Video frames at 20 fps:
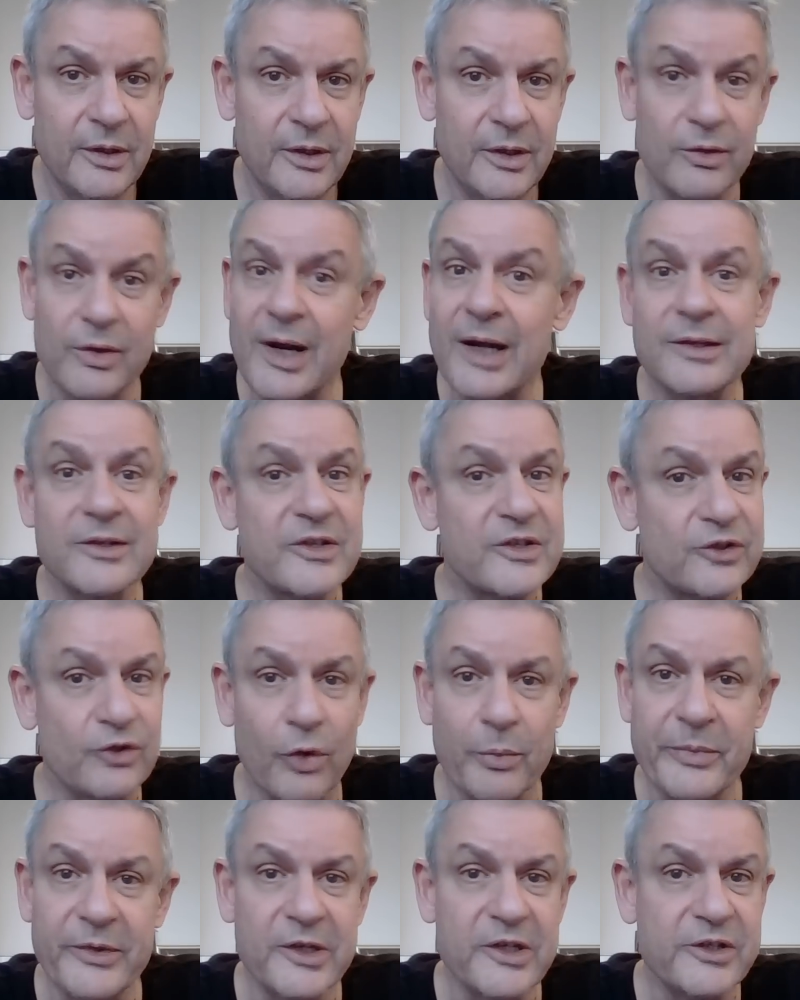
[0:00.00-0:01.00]
And you can't
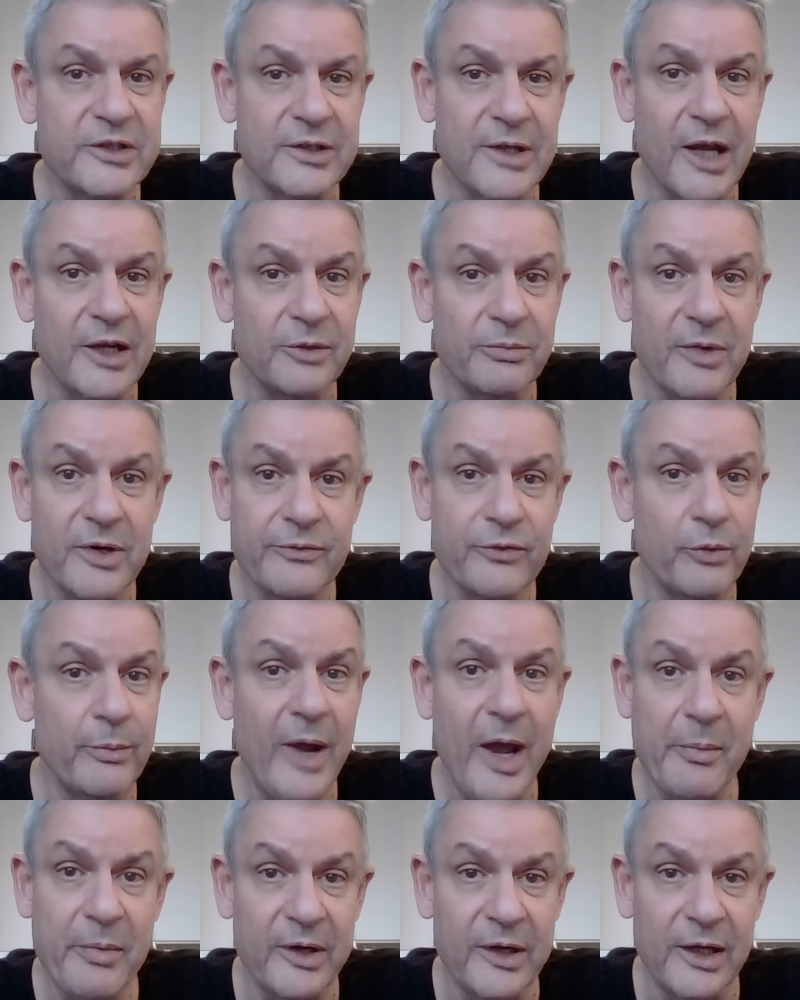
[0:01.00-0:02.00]
stop this nightmare
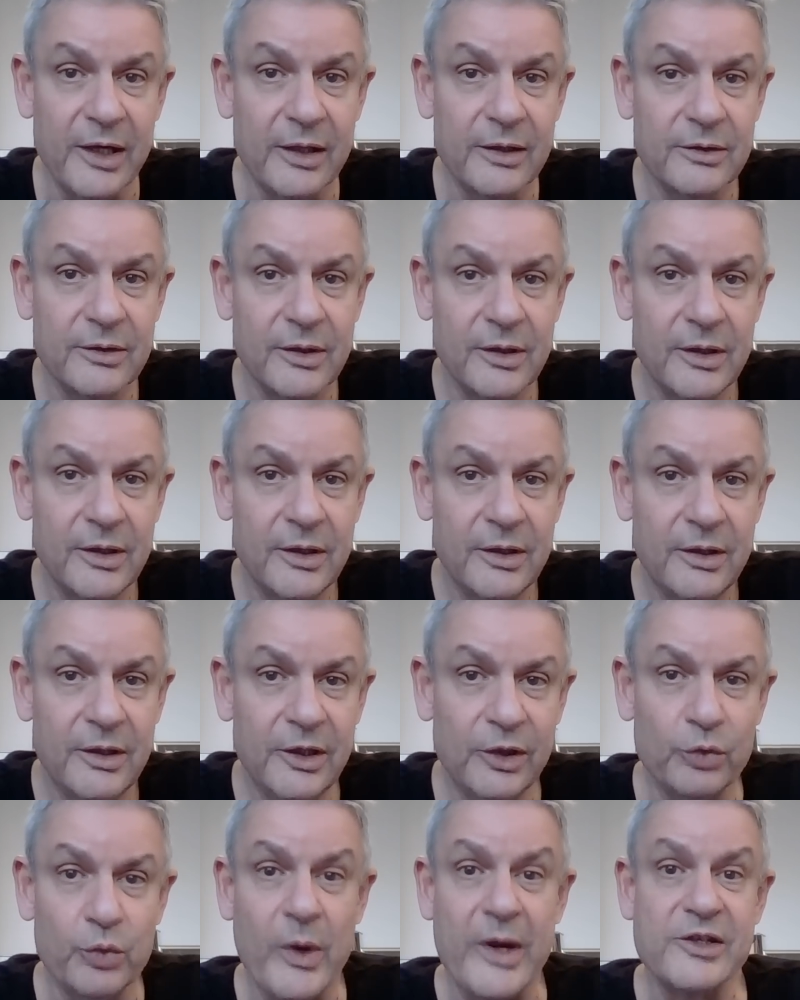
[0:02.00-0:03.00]
from happening.
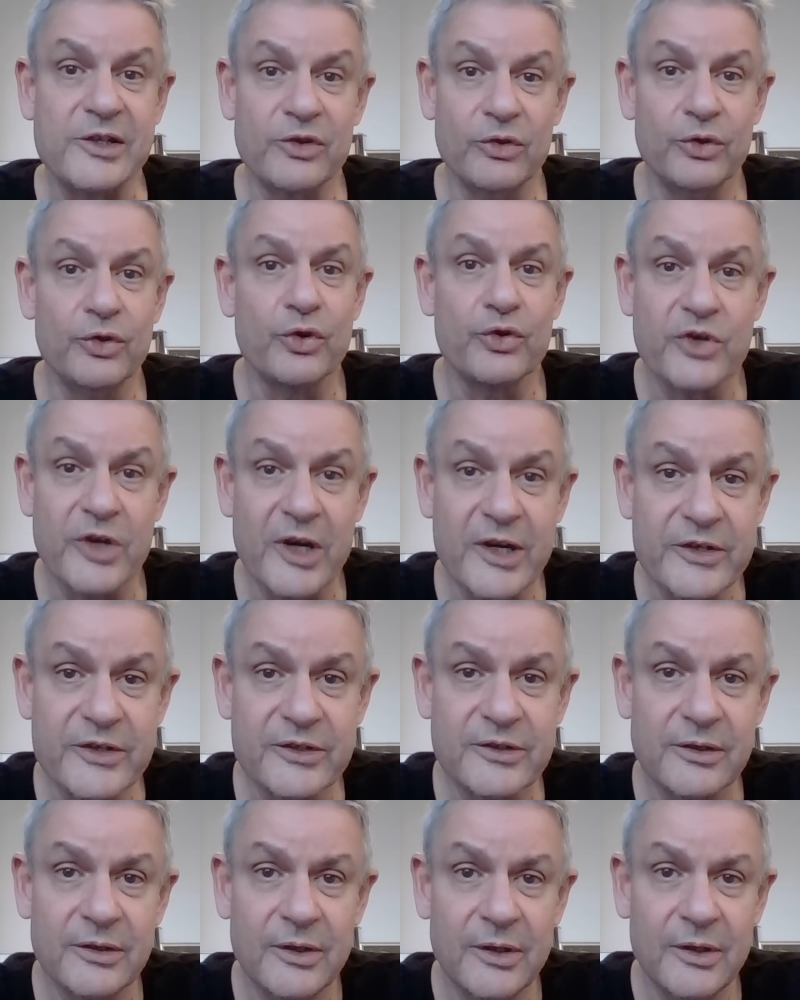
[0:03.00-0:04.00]
It weighs on your
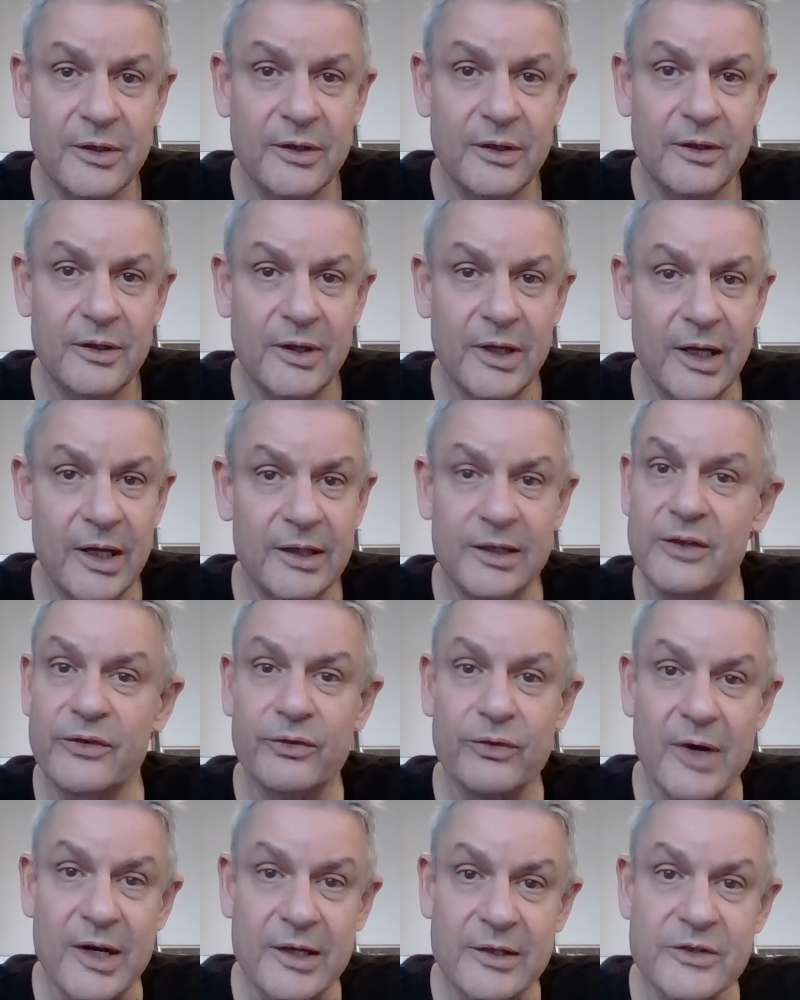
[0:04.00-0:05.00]
chest and it
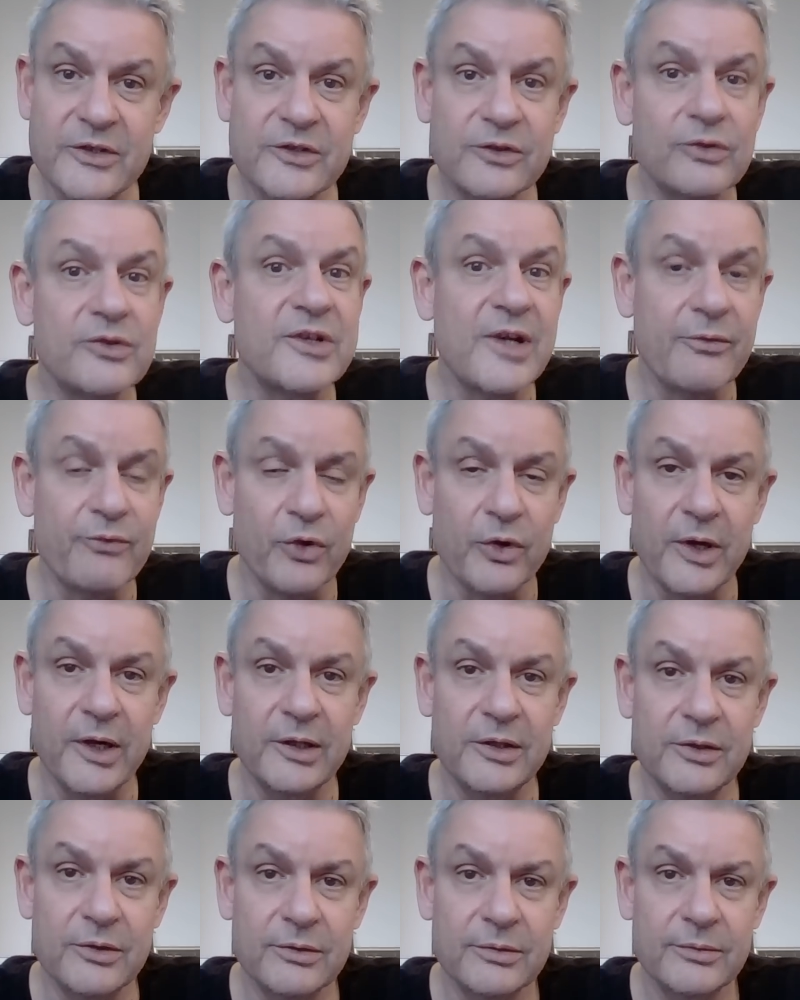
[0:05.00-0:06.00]
threatens to
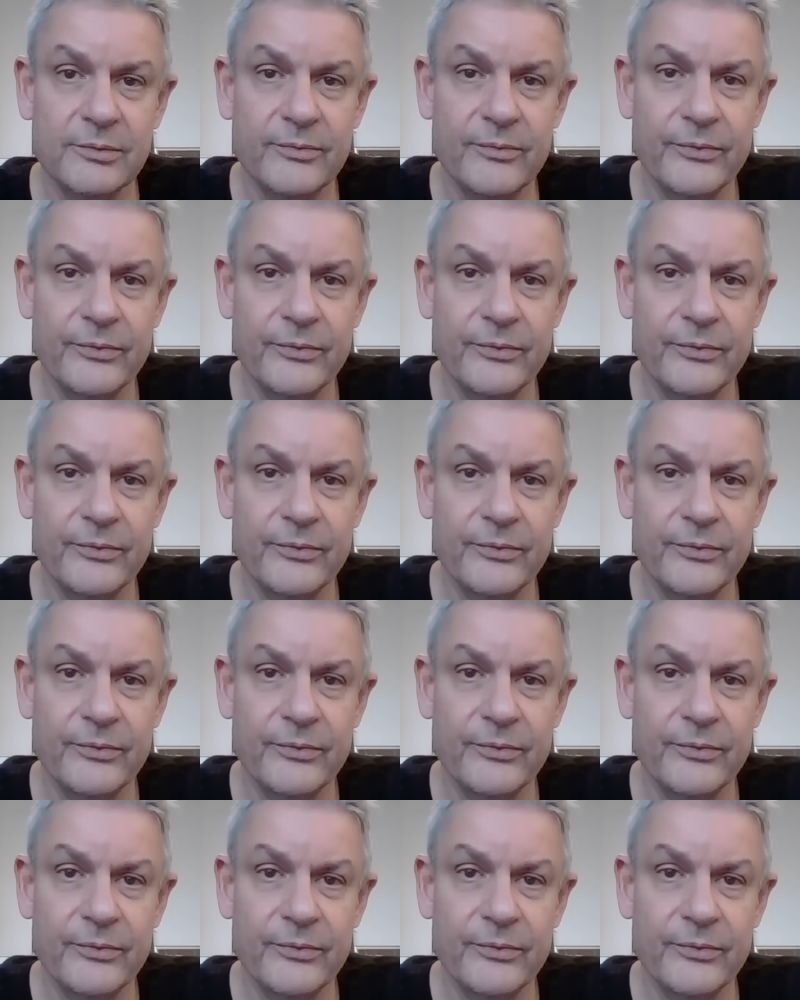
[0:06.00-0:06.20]
suffocate you.